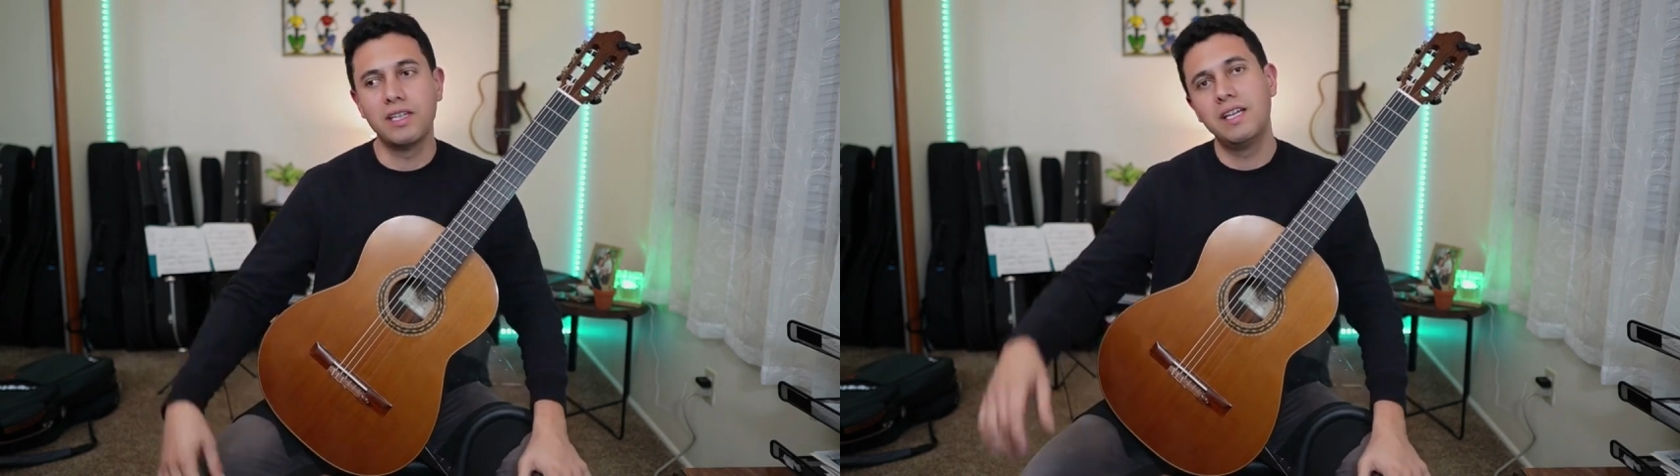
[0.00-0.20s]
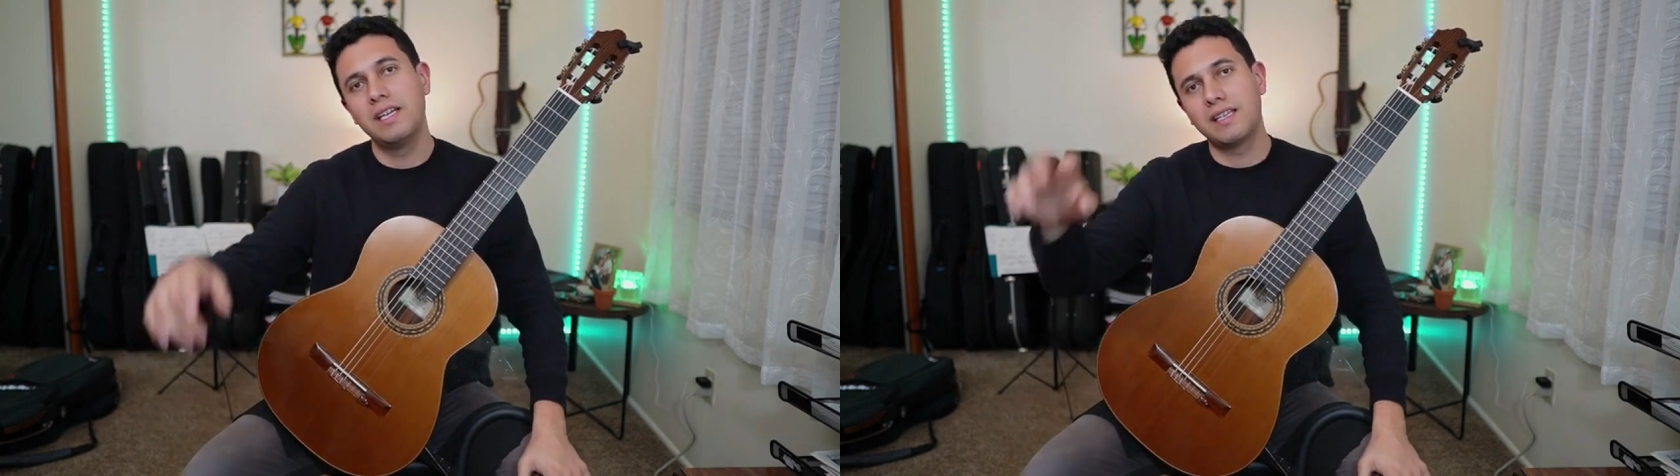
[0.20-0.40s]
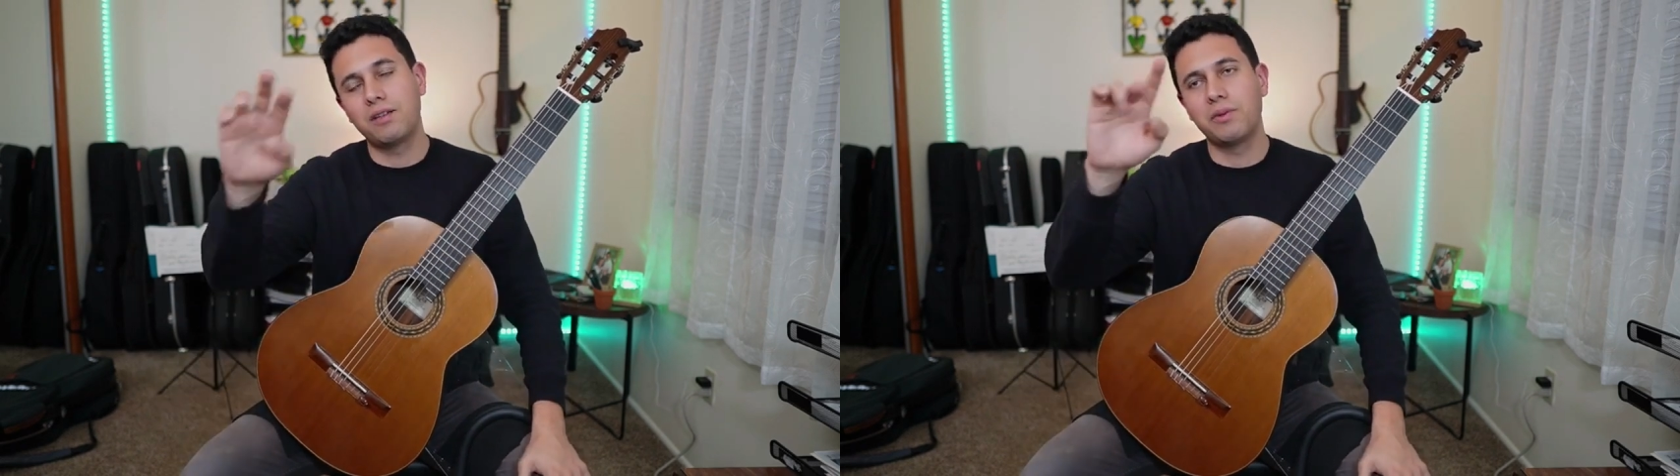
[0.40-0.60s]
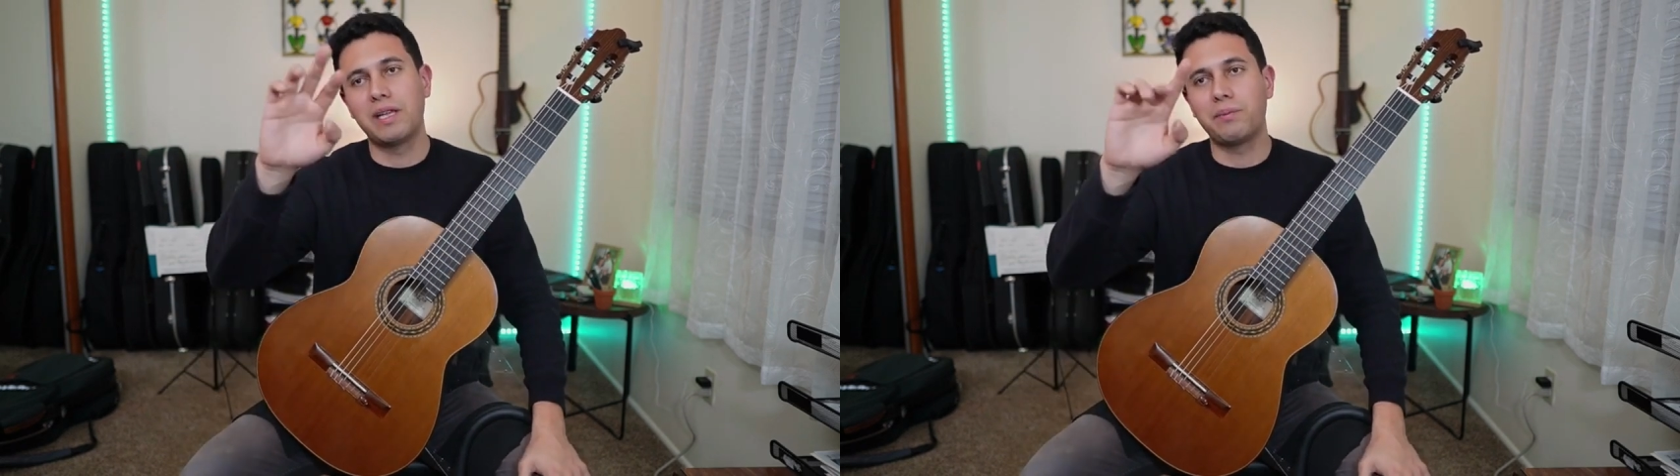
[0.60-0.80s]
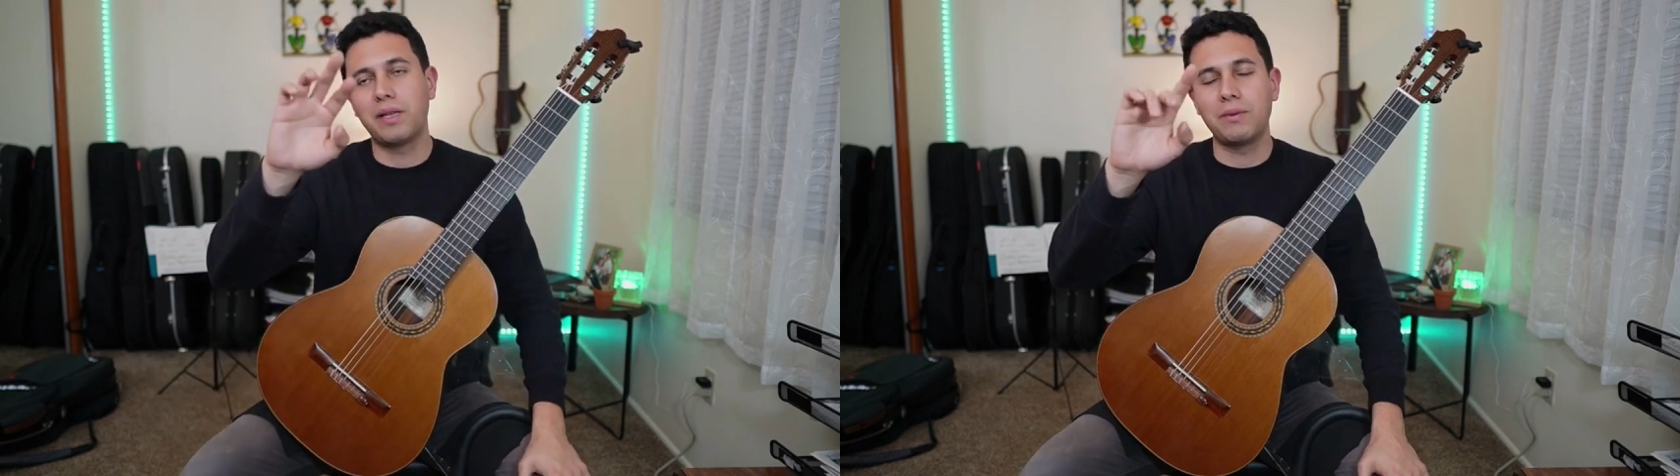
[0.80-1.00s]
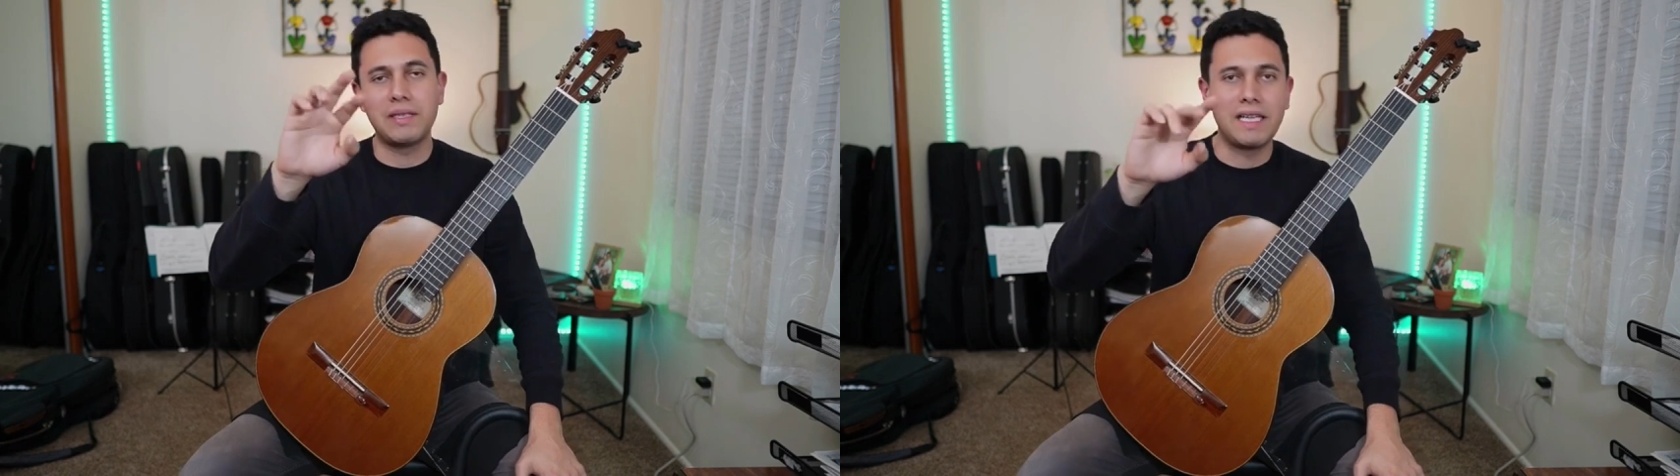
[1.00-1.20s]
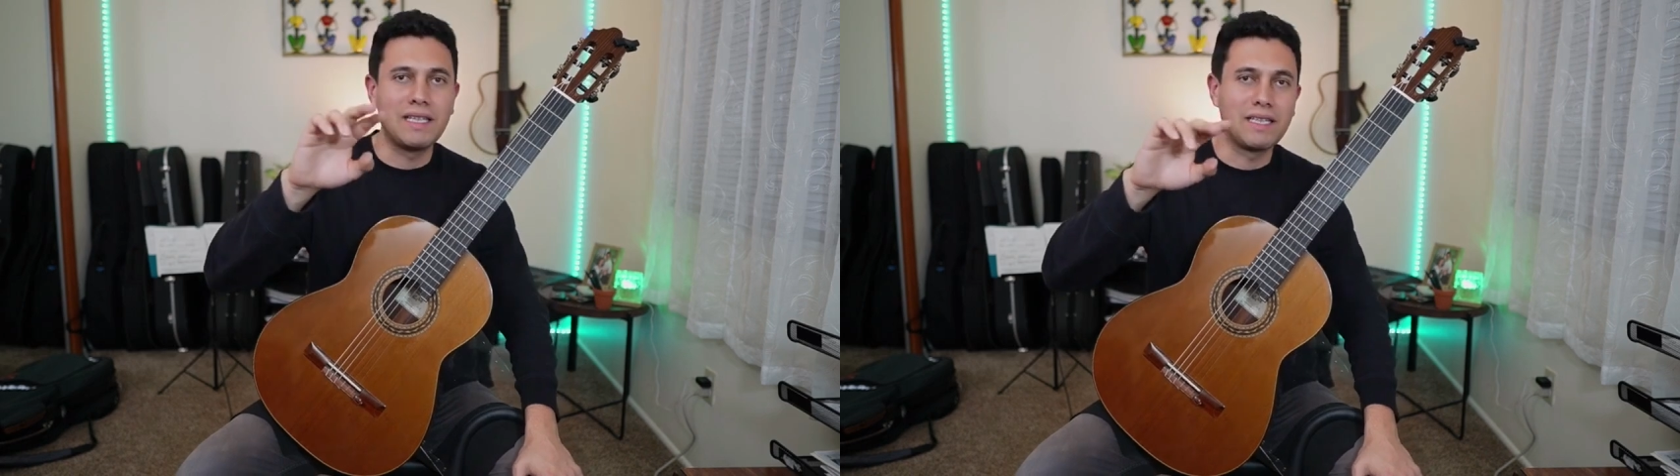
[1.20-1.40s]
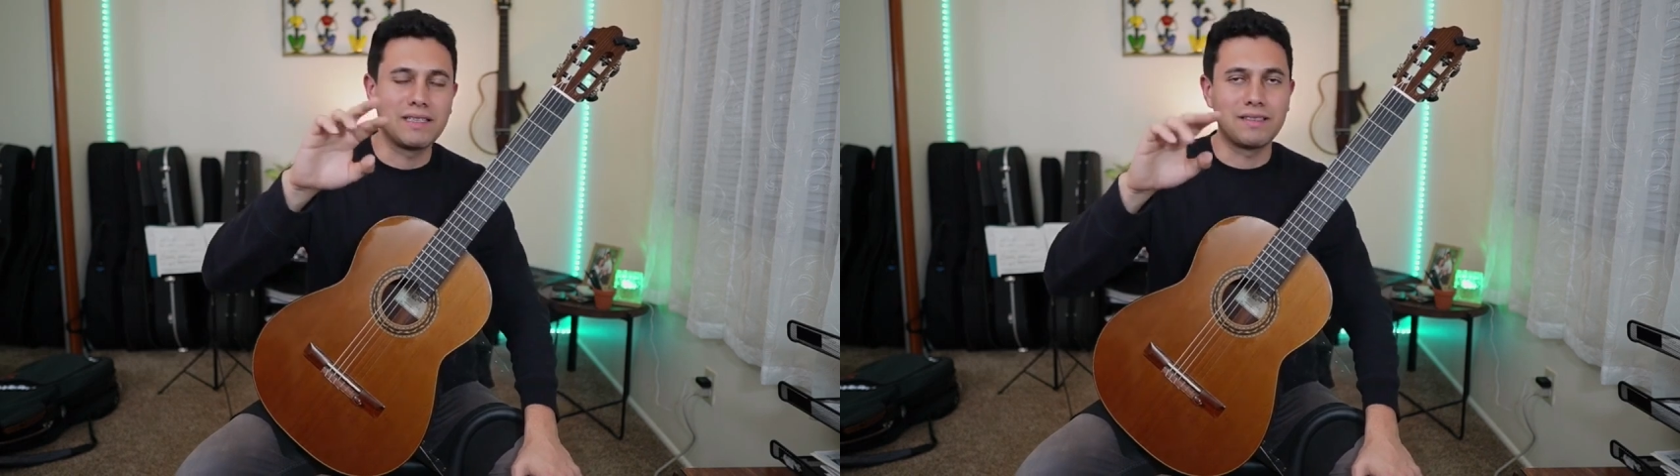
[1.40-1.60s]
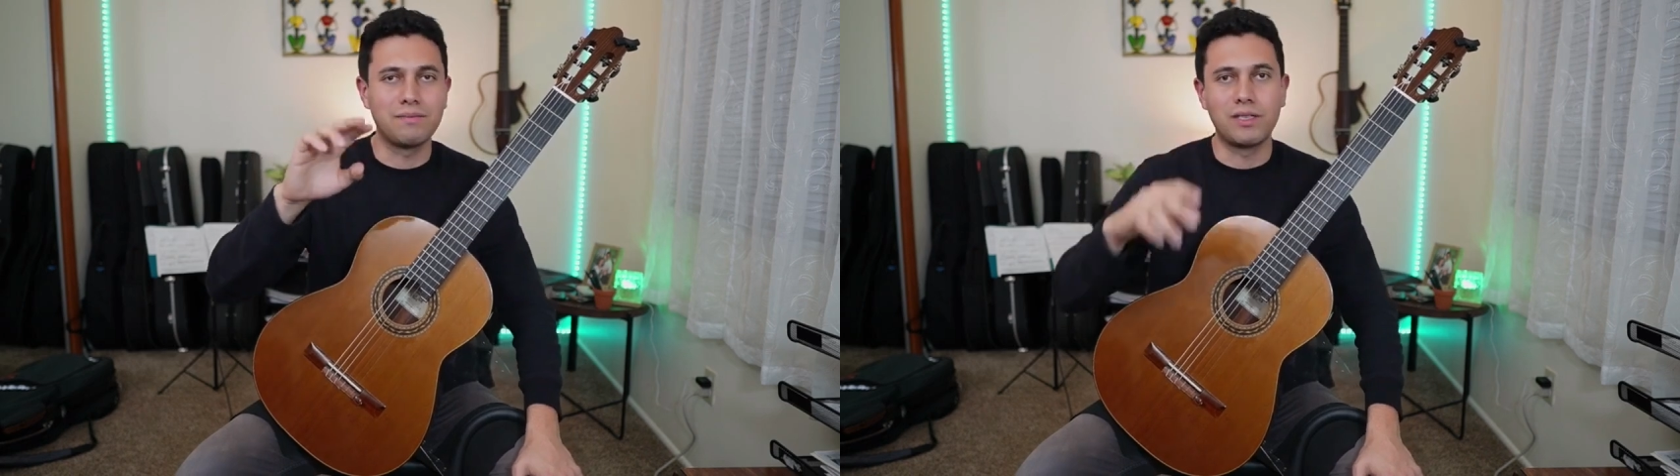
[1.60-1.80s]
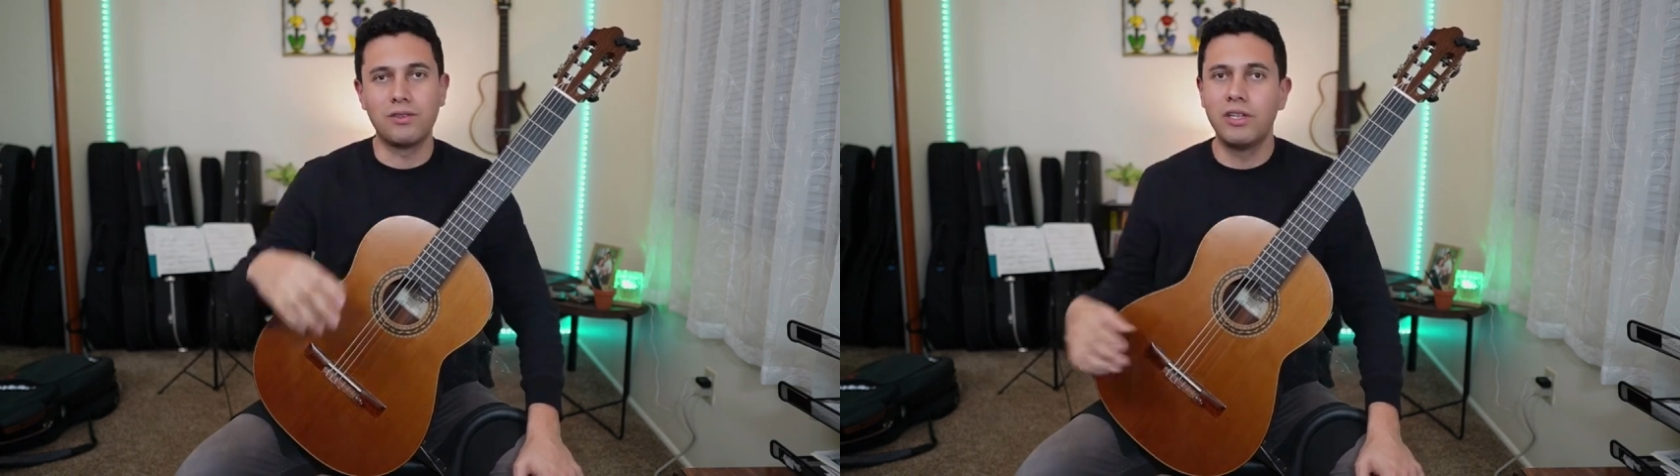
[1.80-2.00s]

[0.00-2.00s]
than when I play with index and middle.